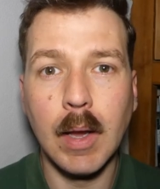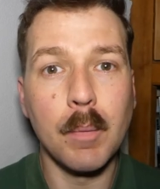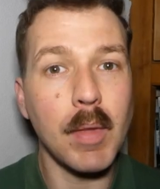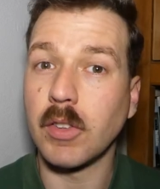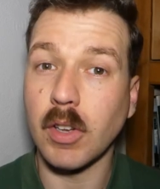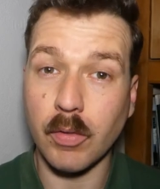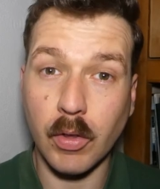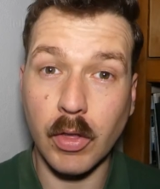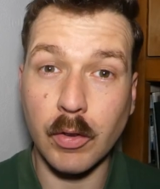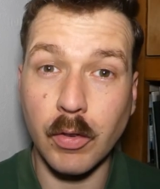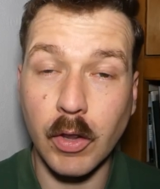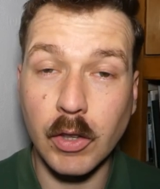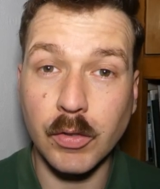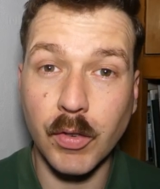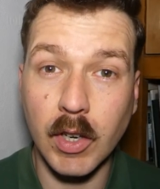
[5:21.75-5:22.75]
That's everything for
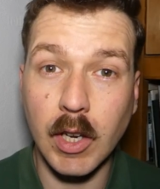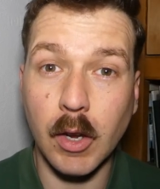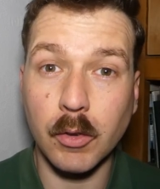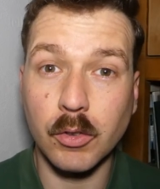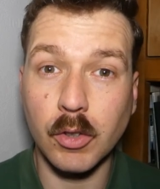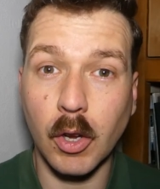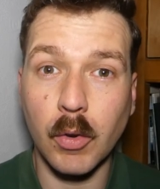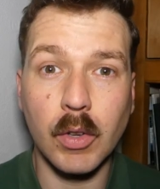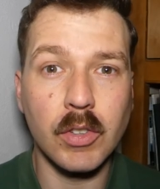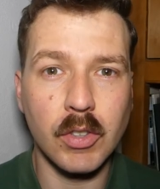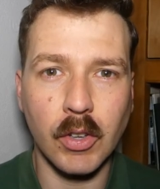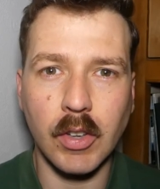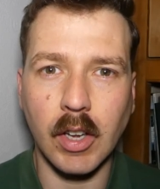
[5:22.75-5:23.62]
this video, so until